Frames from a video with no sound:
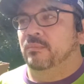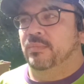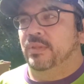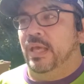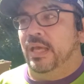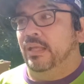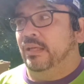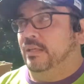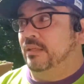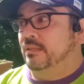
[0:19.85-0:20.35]

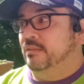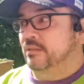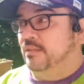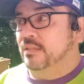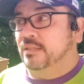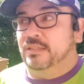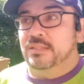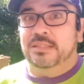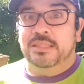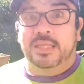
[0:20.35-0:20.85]
that in
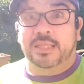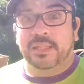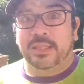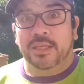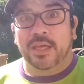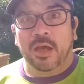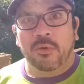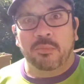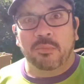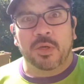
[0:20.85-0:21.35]
the daily
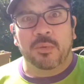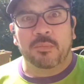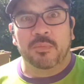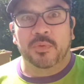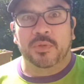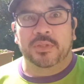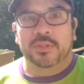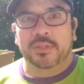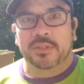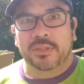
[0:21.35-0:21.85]
hubbub
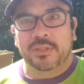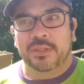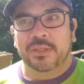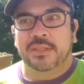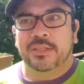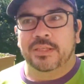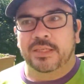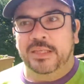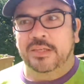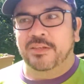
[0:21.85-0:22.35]
with
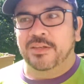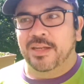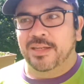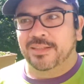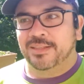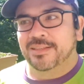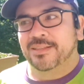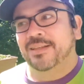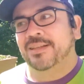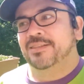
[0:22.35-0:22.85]

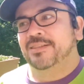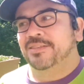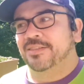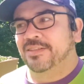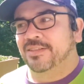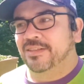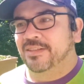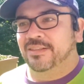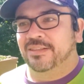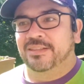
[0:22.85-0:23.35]
internet
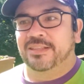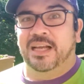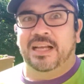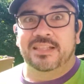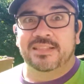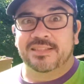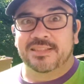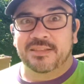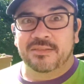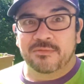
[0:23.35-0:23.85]
connection, a
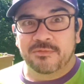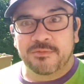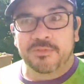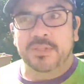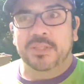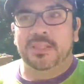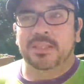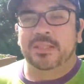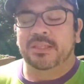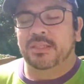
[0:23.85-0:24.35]
constant
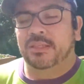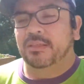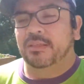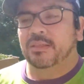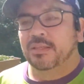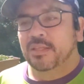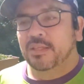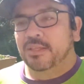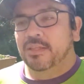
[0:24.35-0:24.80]
feed, and